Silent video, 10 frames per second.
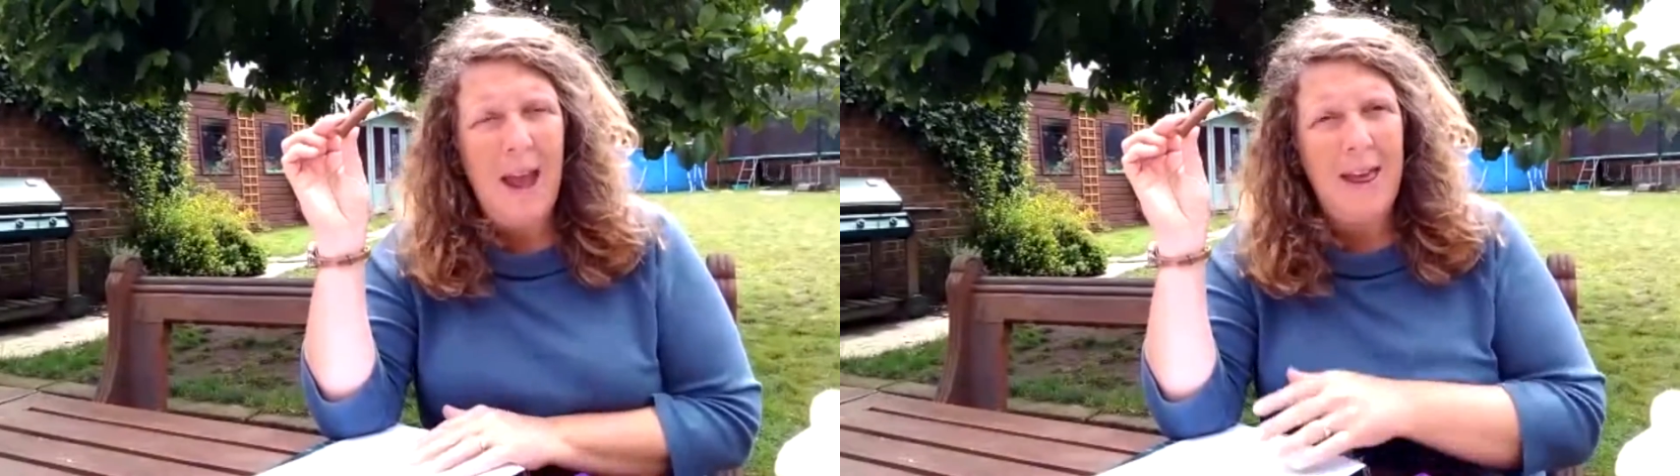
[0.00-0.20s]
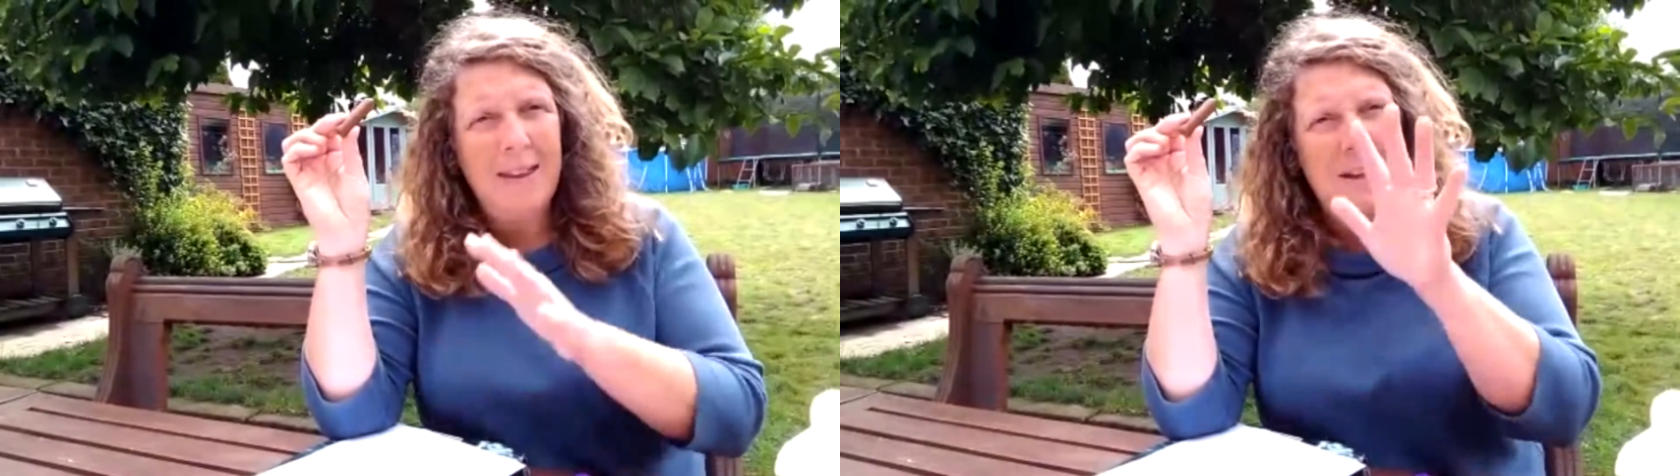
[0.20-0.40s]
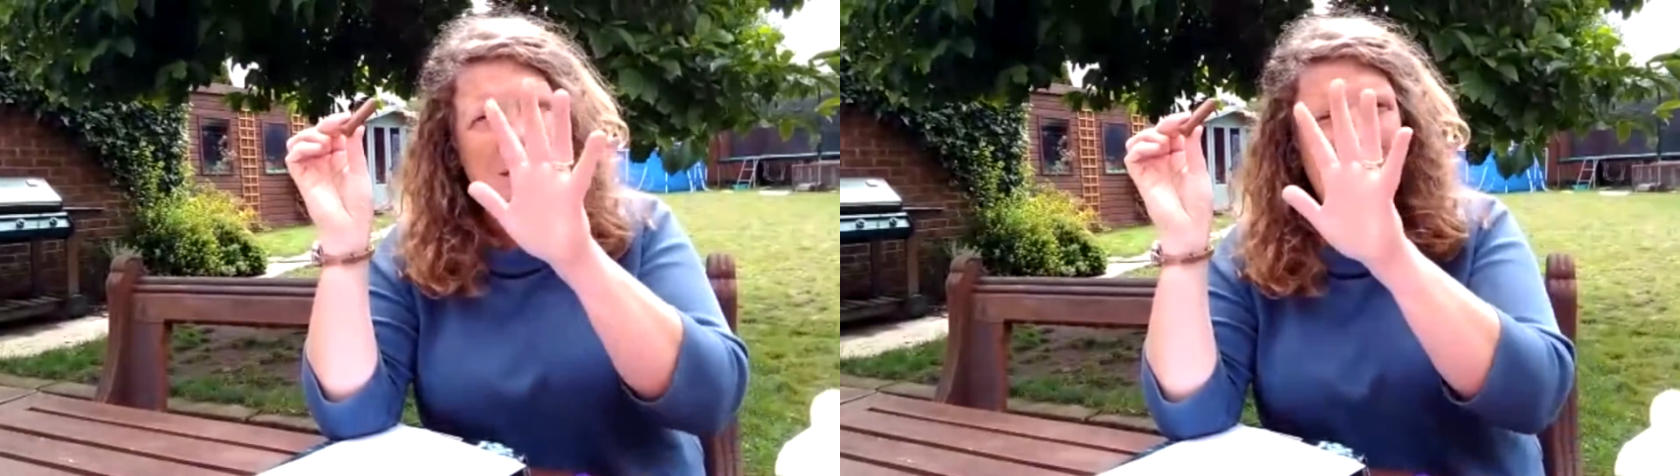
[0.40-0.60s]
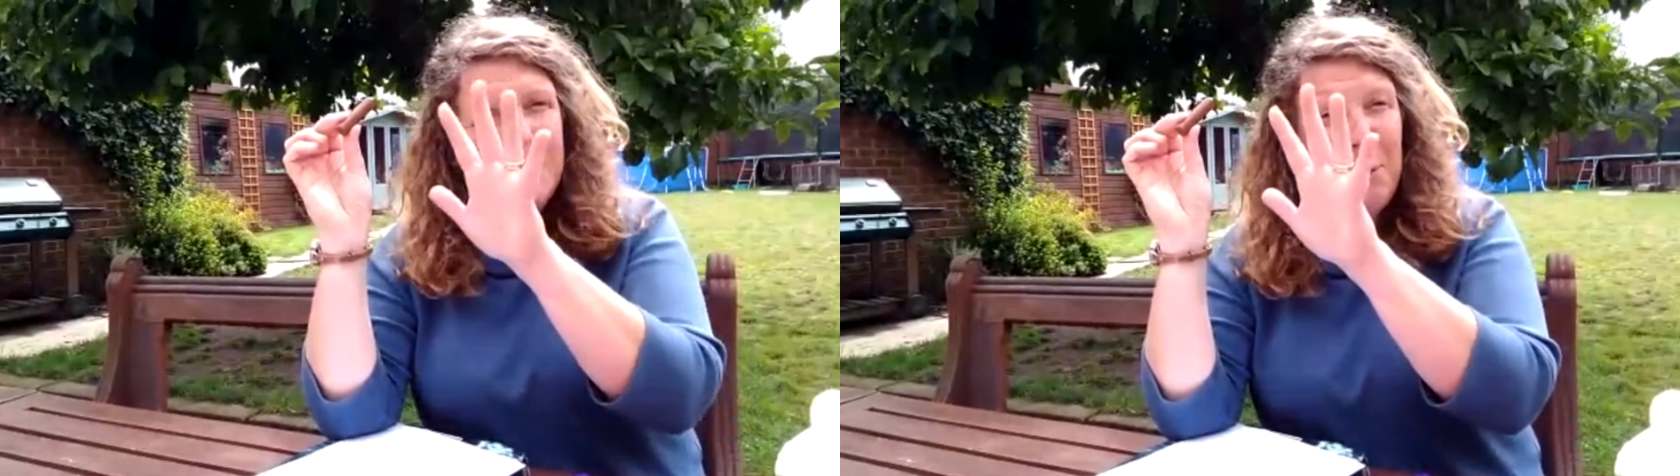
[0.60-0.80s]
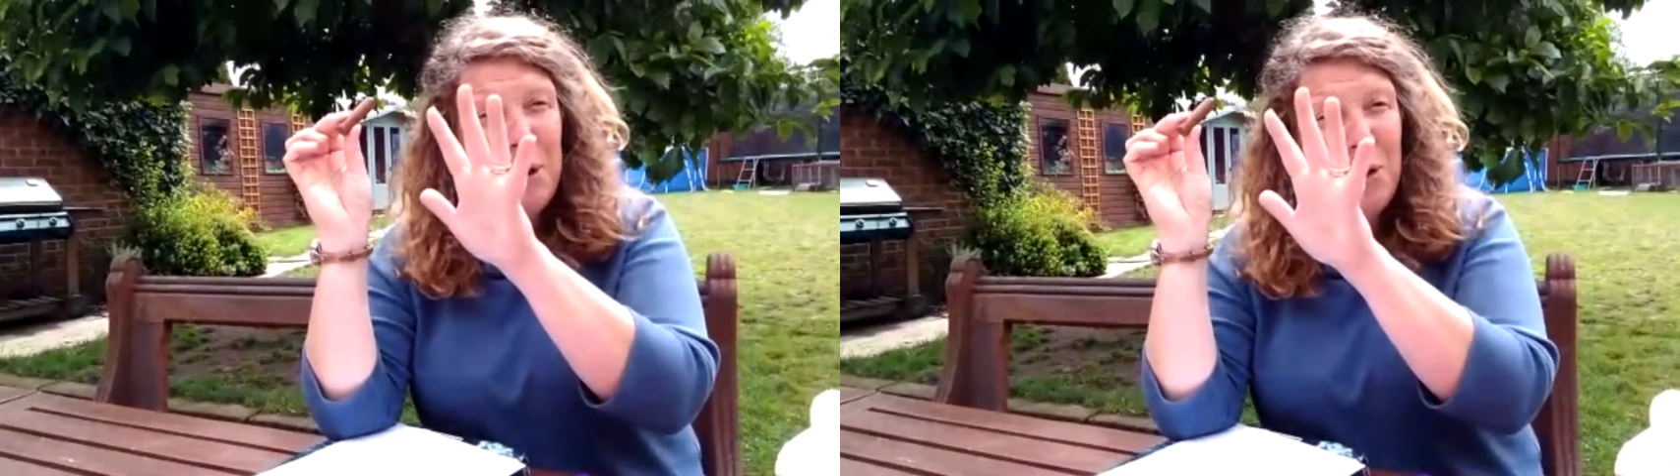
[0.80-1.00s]
And then you need
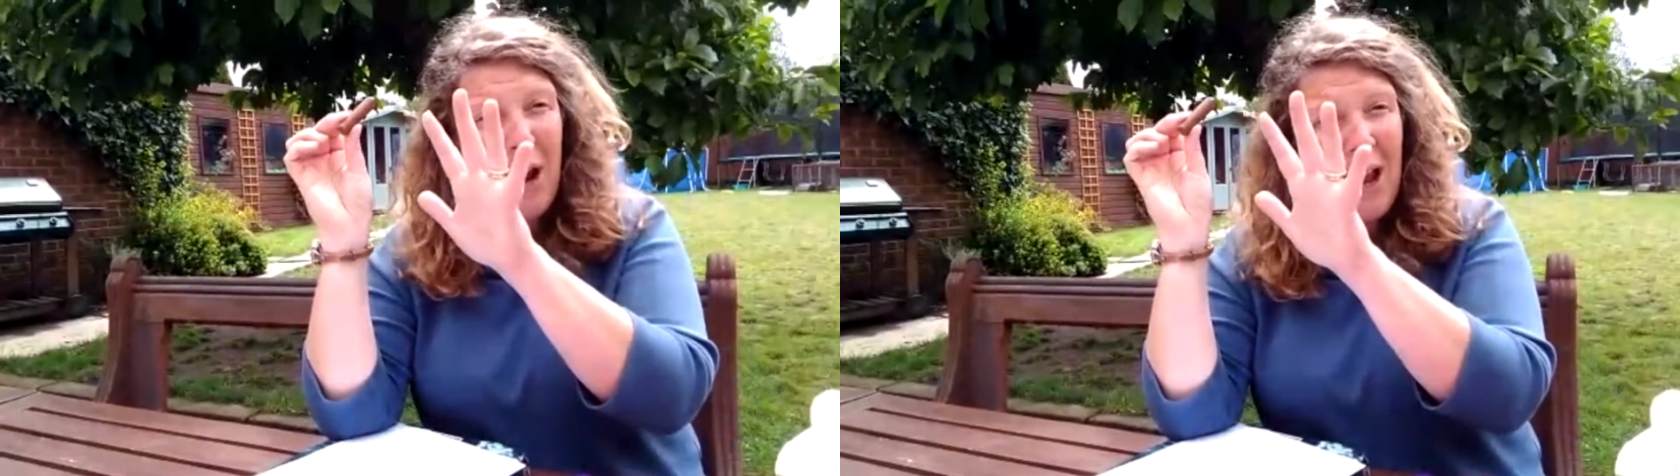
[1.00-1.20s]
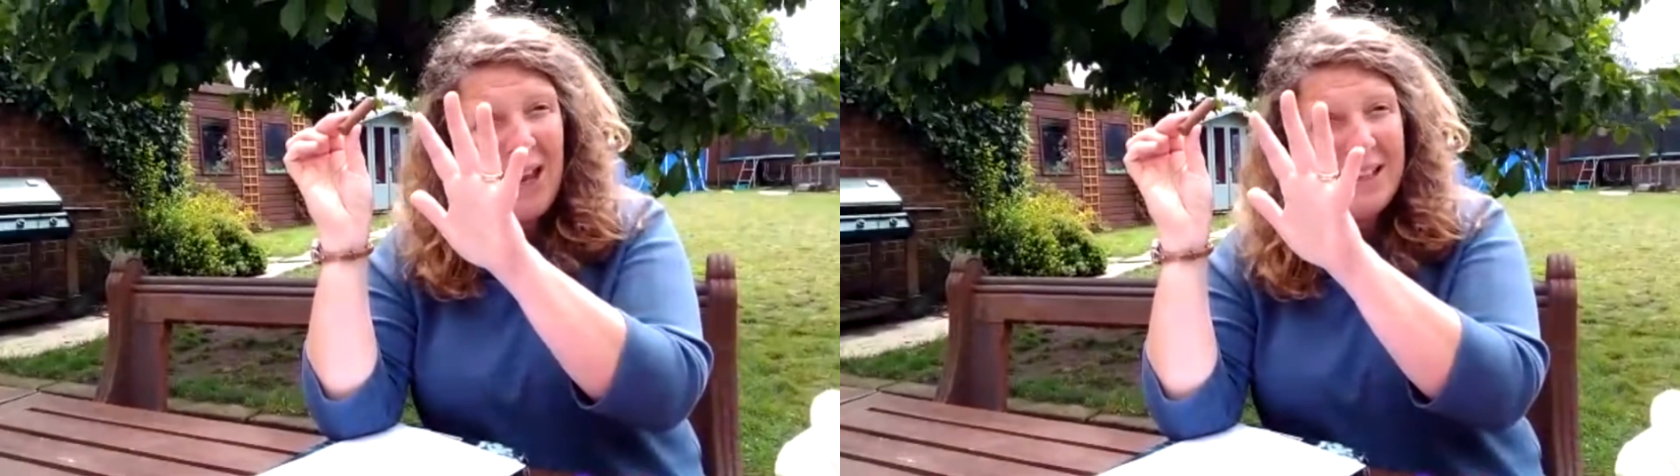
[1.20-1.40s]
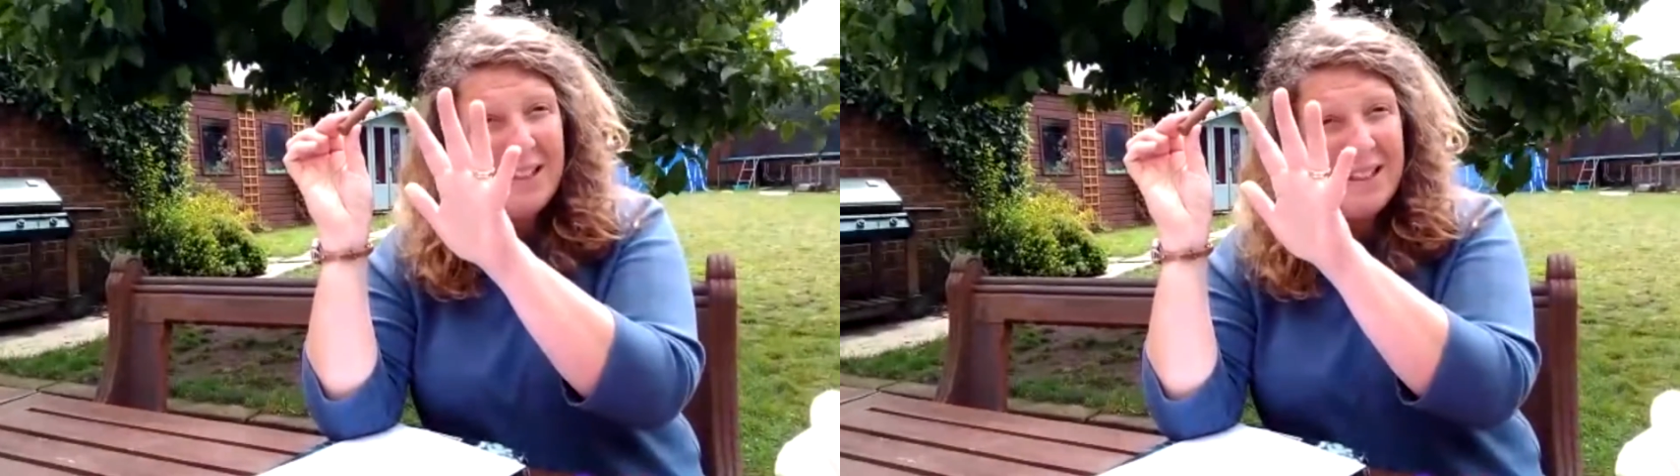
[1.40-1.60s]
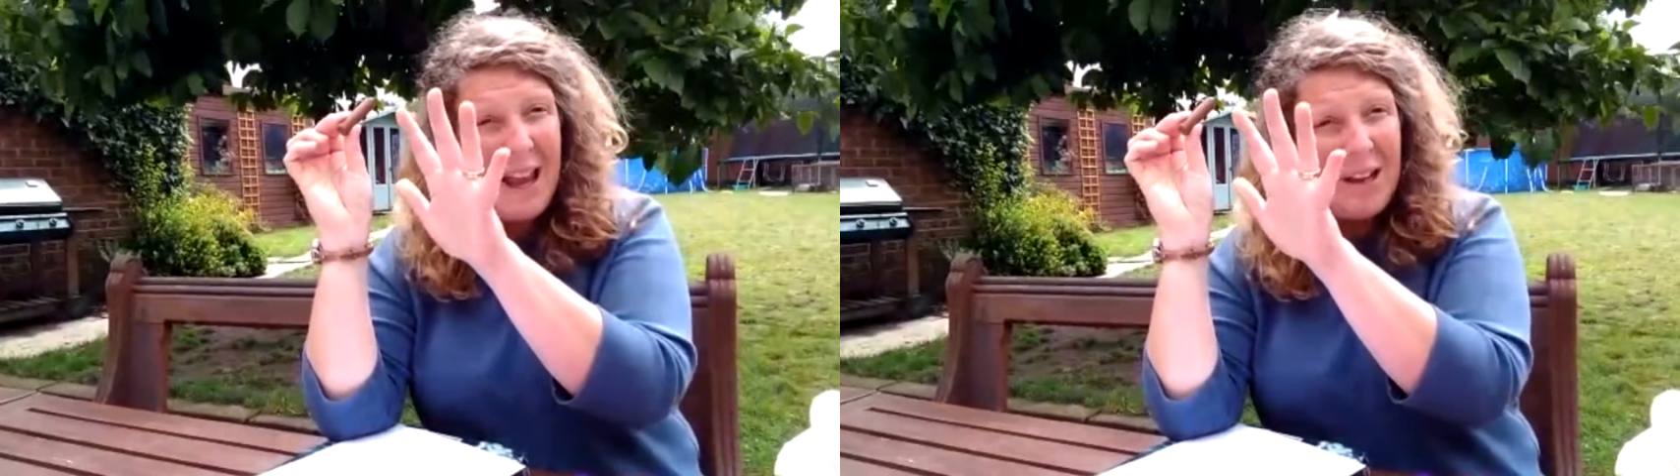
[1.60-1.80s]
to put your hand